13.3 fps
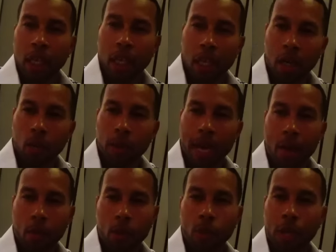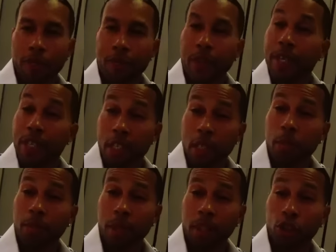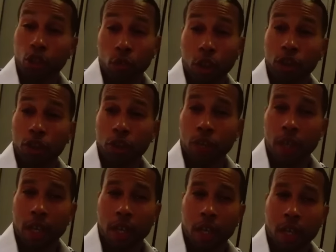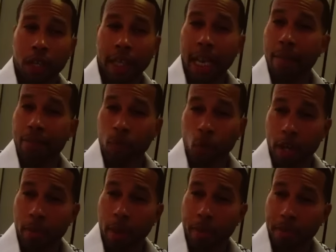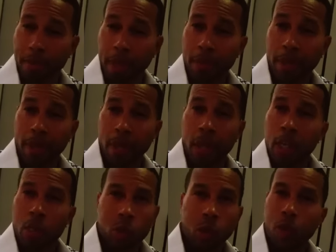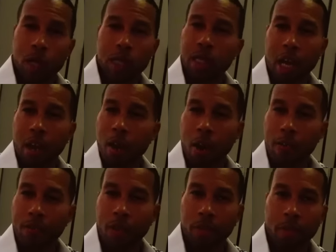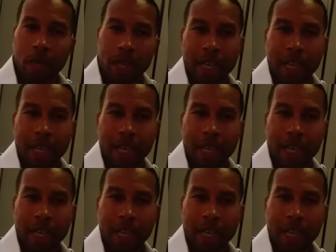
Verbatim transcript: Uh, we have we run a very disciplined, structured uh, camp for him up in Big Bear, so it's not hard for him.